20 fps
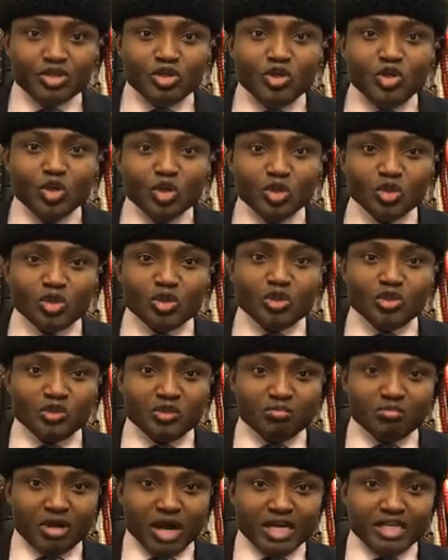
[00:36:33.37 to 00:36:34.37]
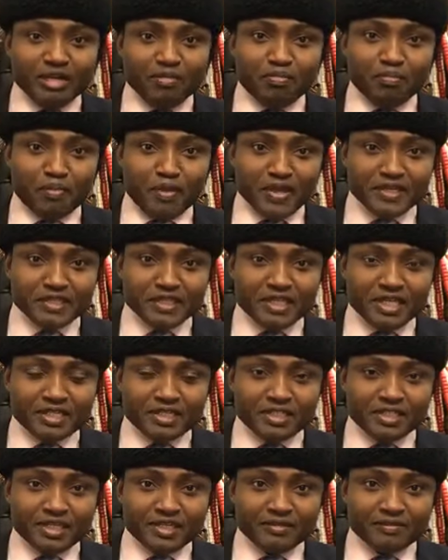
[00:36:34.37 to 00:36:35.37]
used by the
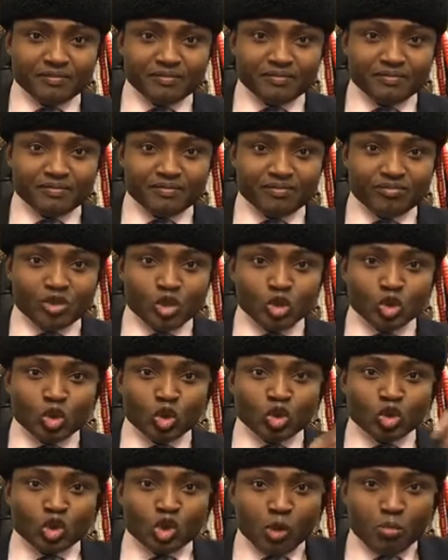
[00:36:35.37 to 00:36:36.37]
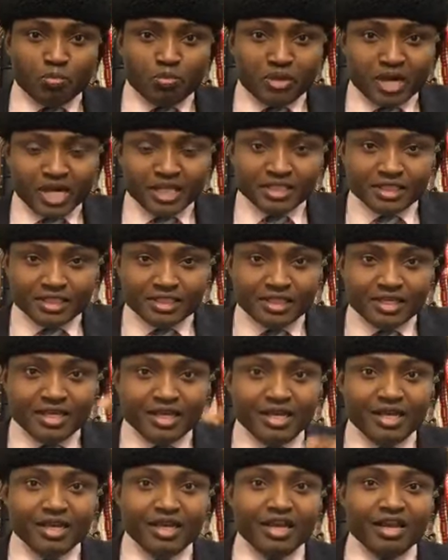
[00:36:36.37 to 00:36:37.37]
presidency to suppress
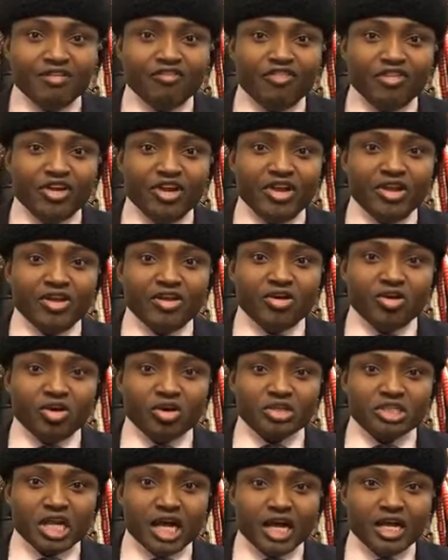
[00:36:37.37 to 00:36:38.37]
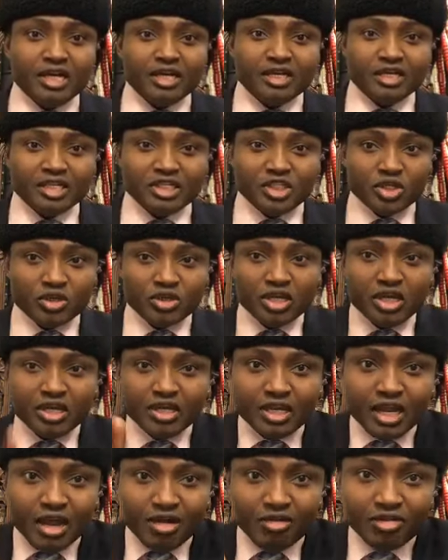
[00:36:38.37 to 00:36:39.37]
every other region.
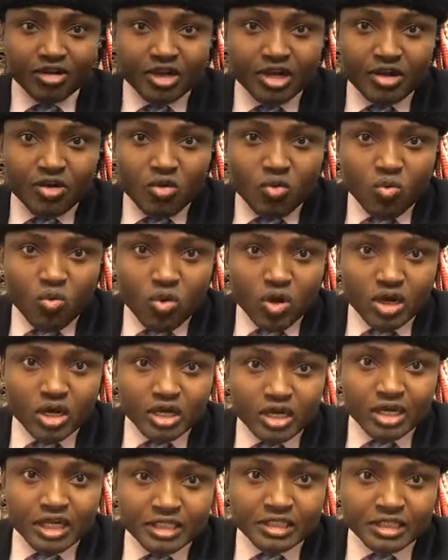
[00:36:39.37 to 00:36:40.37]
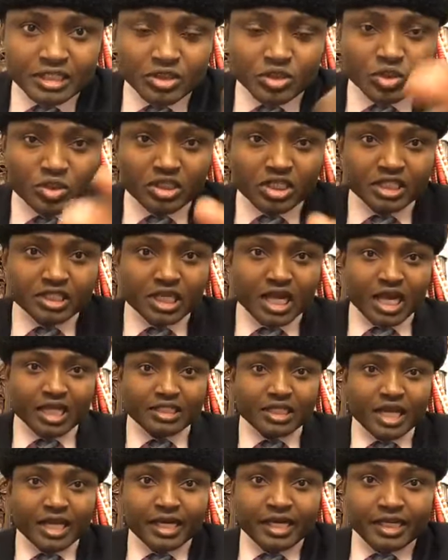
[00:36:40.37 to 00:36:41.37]
Now, listen to this
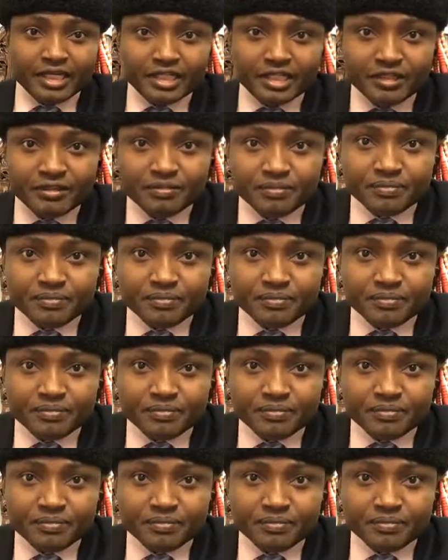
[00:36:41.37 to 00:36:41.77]
as I read.